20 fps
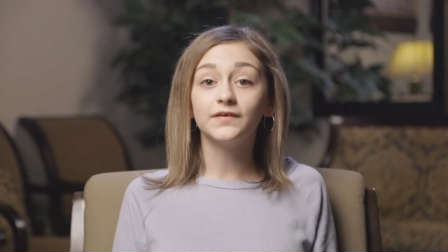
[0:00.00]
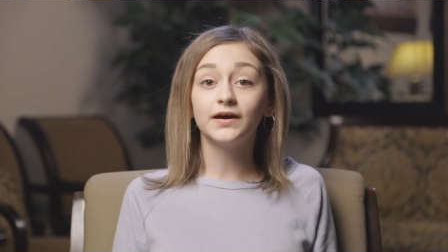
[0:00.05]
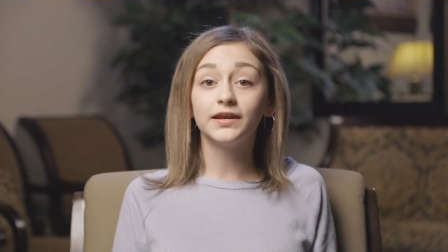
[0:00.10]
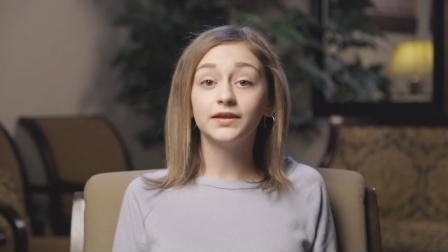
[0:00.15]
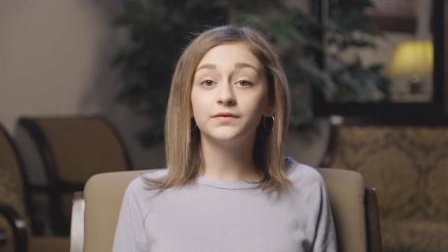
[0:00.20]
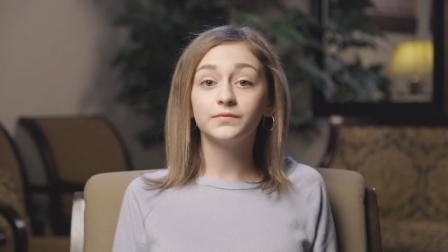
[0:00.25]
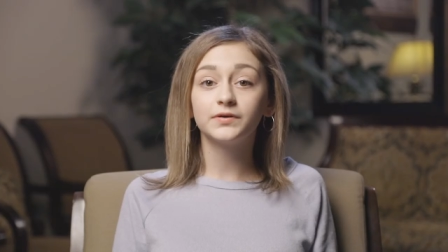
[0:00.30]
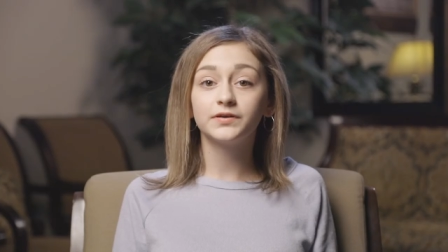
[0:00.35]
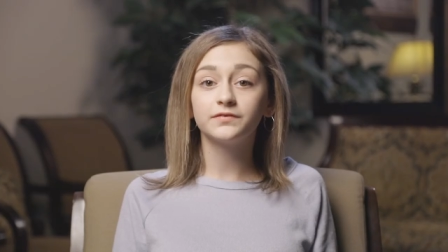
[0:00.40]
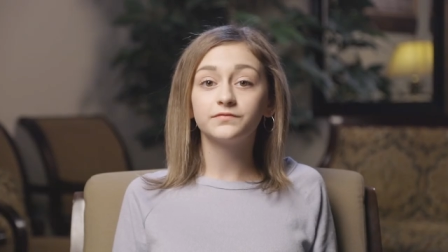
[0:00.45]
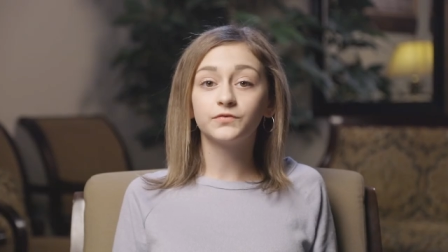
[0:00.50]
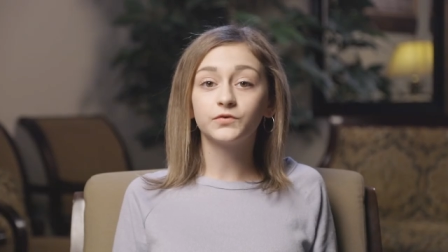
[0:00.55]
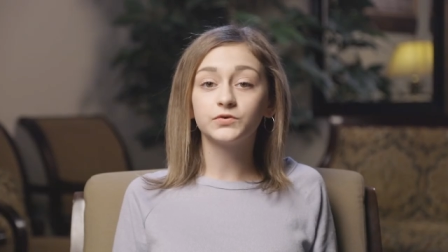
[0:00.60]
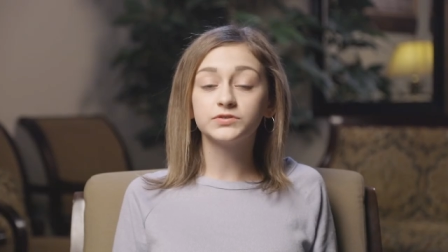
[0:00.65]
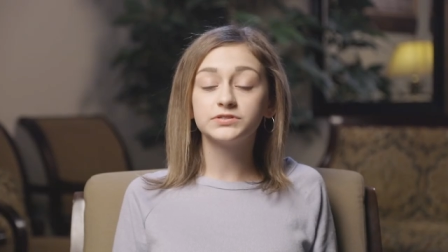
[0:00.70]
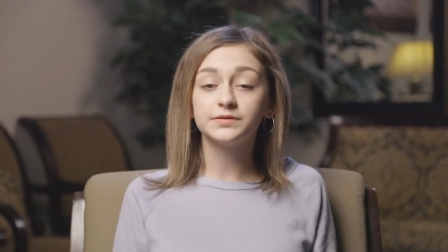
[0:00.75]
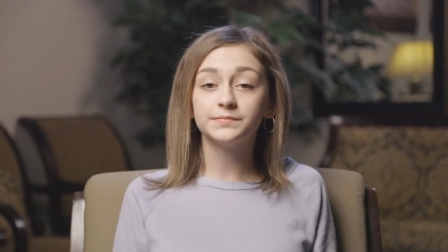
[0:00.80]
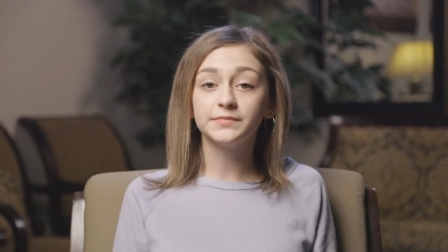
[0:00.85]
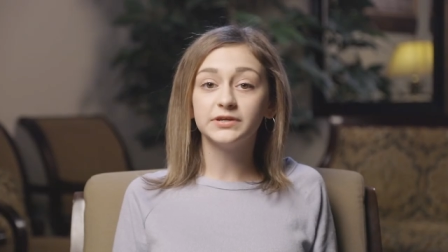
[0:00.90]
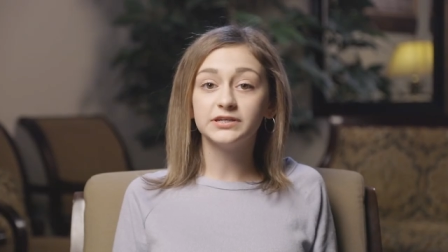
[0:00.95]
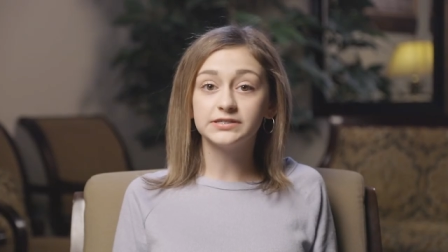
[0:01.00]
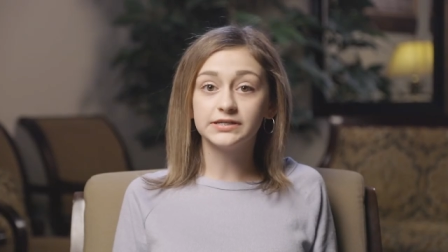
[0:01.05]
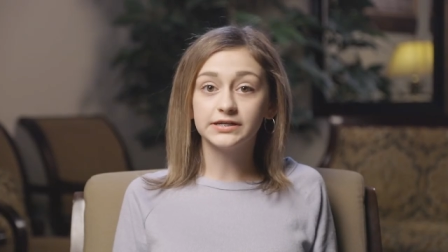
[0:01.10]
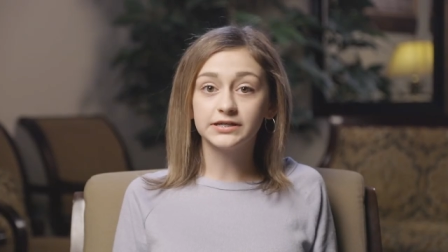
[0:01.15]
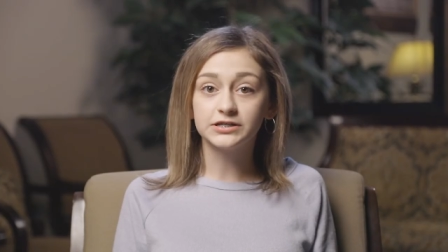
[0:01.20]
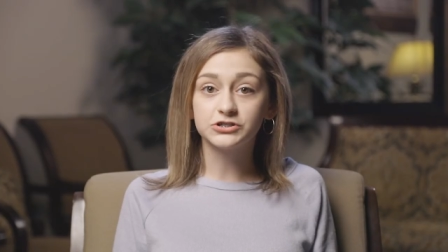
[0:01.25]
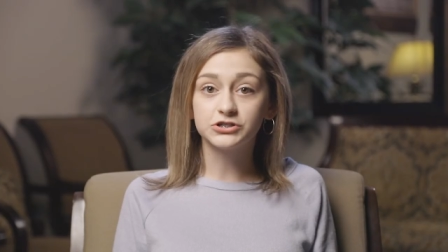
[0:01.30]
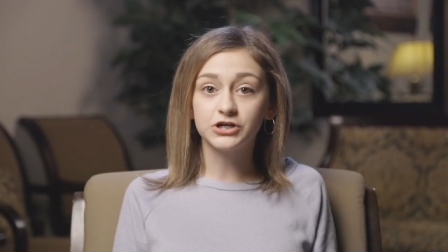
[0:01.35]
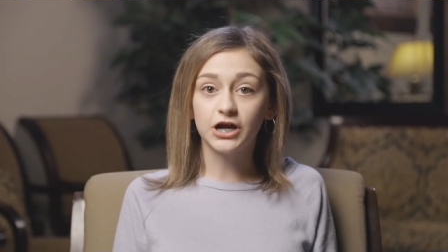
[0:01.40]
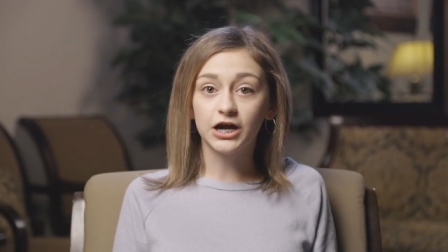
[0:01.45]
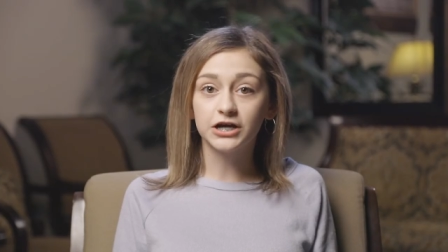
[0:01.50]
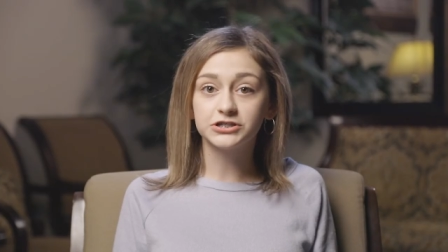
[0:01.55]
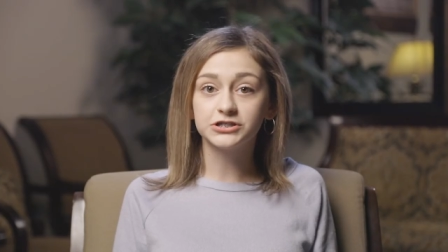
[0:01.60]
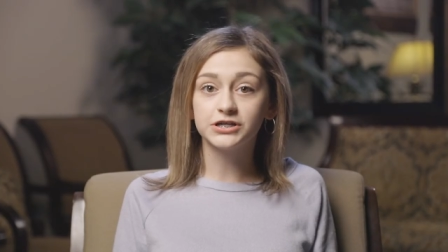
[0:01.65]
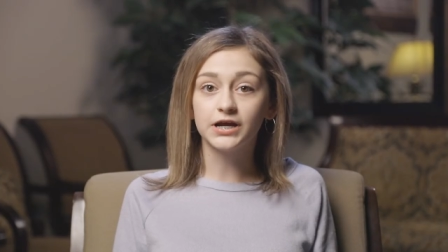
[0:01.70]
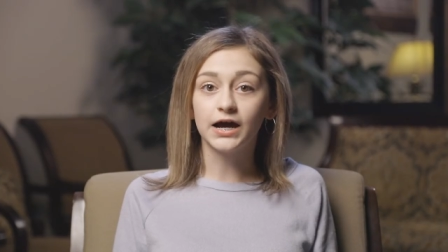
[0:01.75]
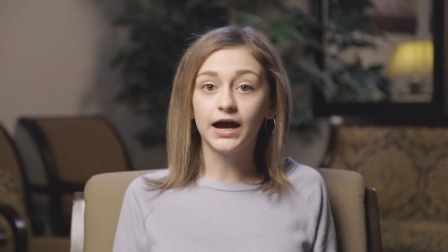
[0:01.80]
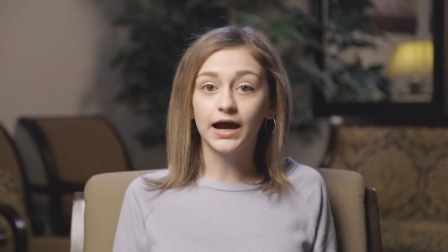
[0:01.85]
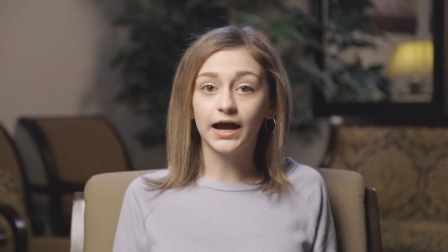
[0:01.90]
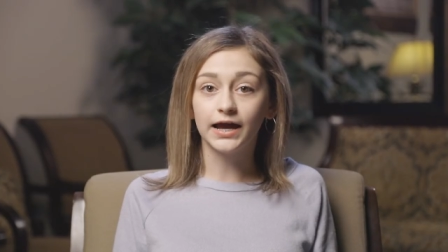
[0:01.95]
anyone in Folsom needs an extraction,
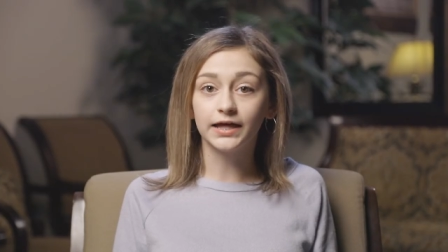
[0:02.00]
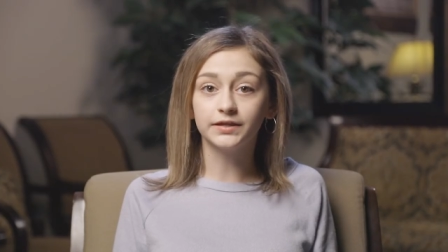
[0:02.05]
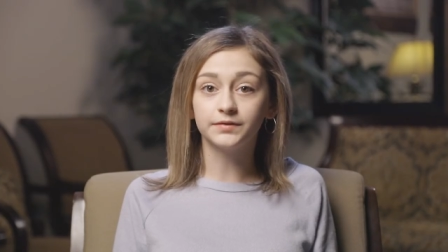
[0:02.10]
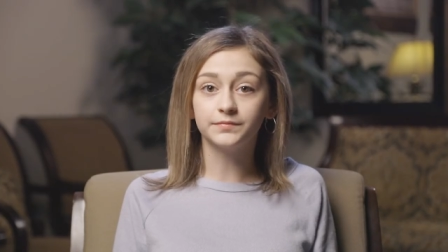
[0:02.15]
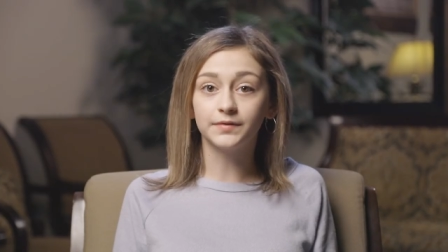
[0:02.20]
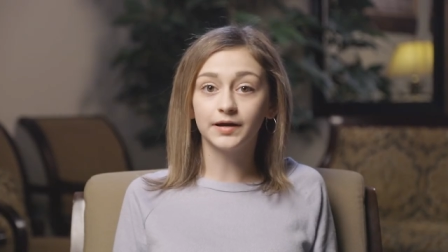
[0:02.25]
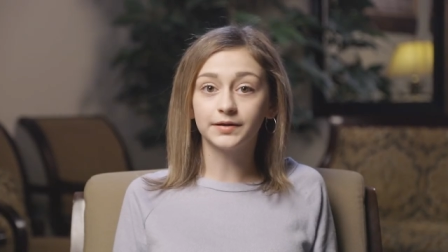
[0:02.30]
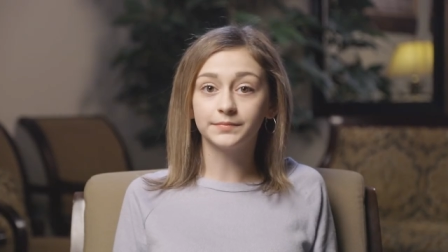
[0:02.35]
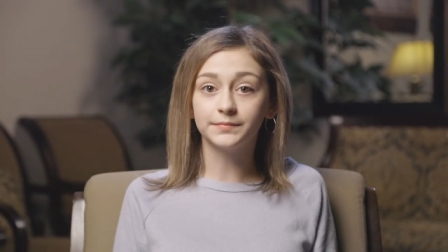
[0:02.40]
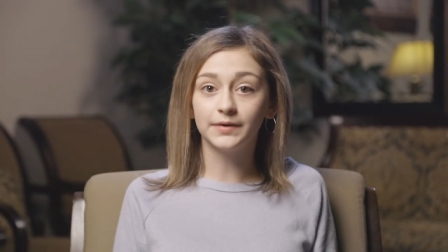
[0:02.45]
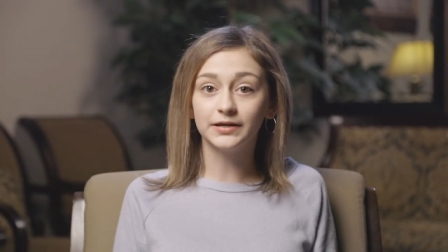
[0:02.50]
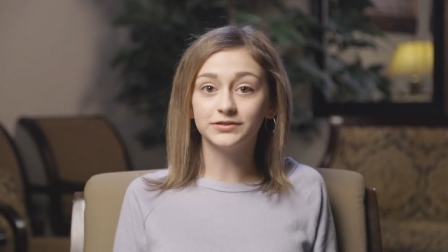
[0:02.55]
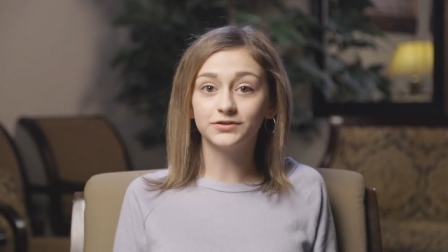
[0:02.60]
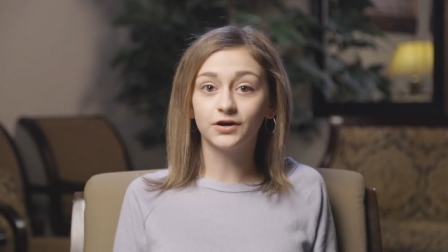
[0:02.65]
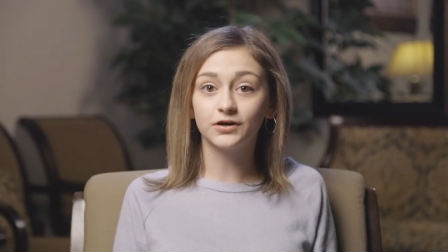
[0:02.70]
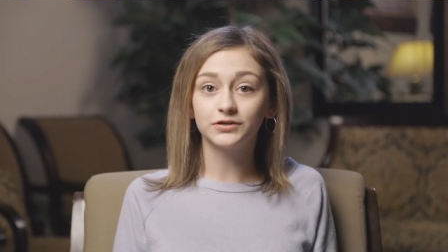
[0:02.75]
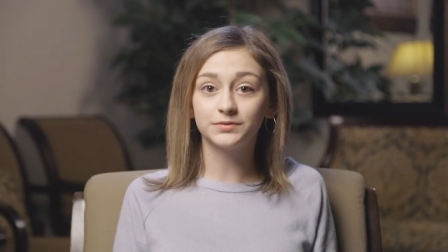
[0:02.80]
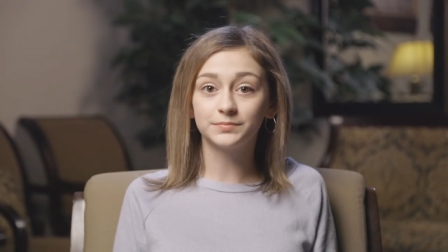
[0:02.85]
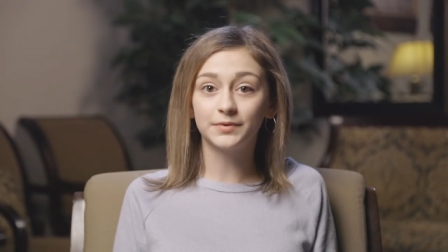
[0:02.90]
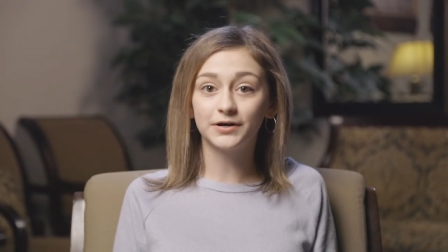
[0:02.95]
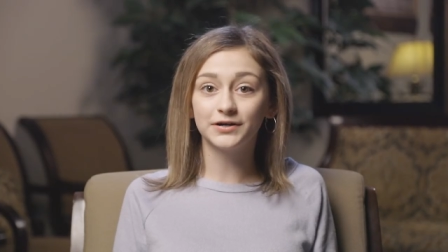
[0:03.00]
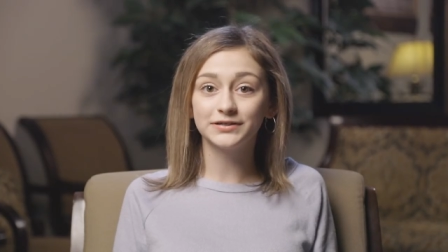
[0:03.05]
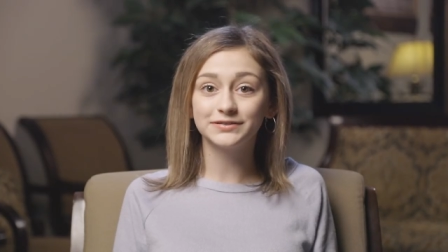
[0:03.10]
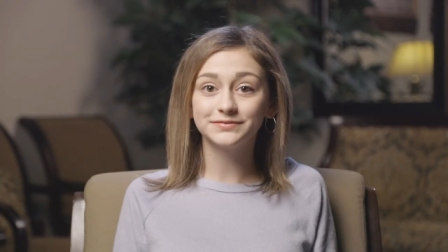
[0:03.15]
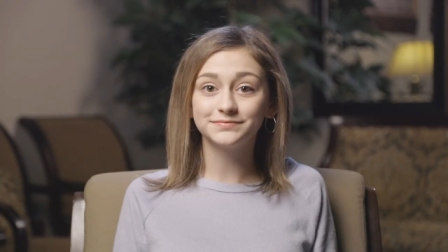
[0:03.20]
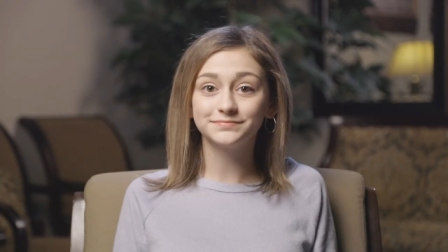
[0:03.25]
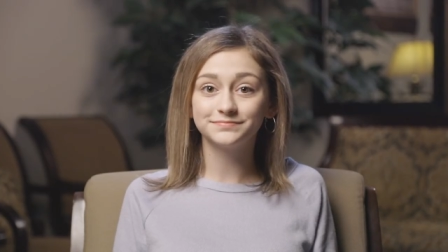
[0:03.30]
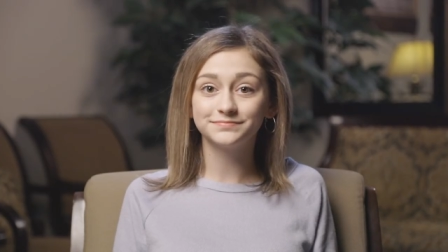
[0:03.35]
I highly recommend Dr. Martin.